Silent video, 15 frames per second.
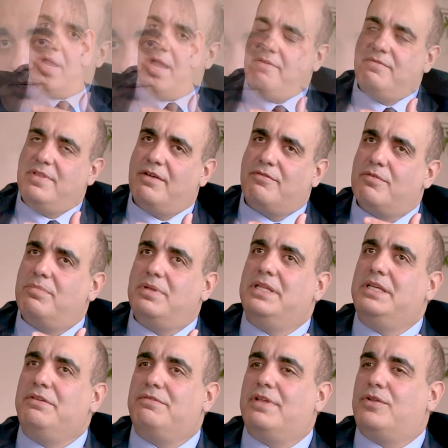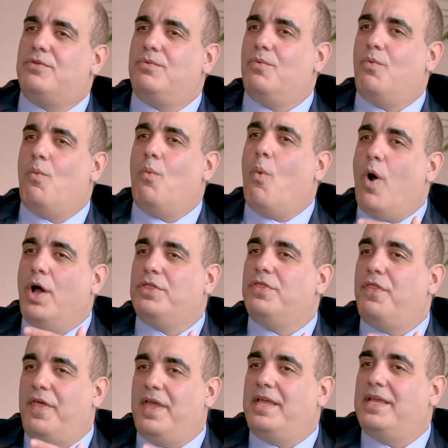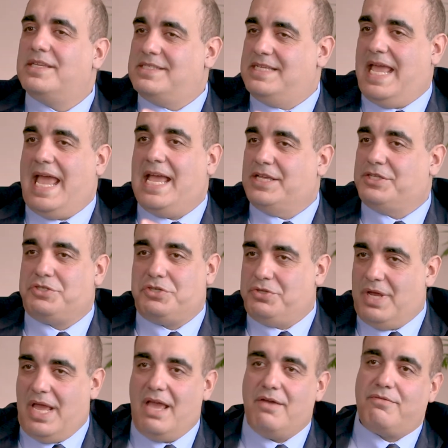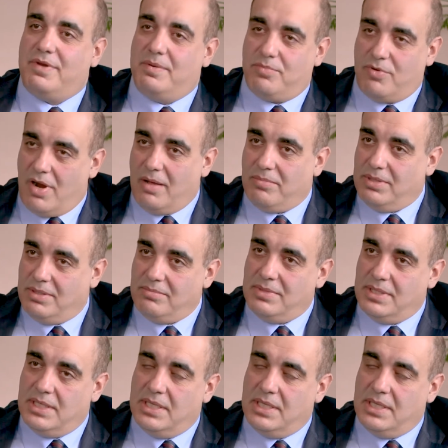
I've never believed that one thing is the answer to every problem.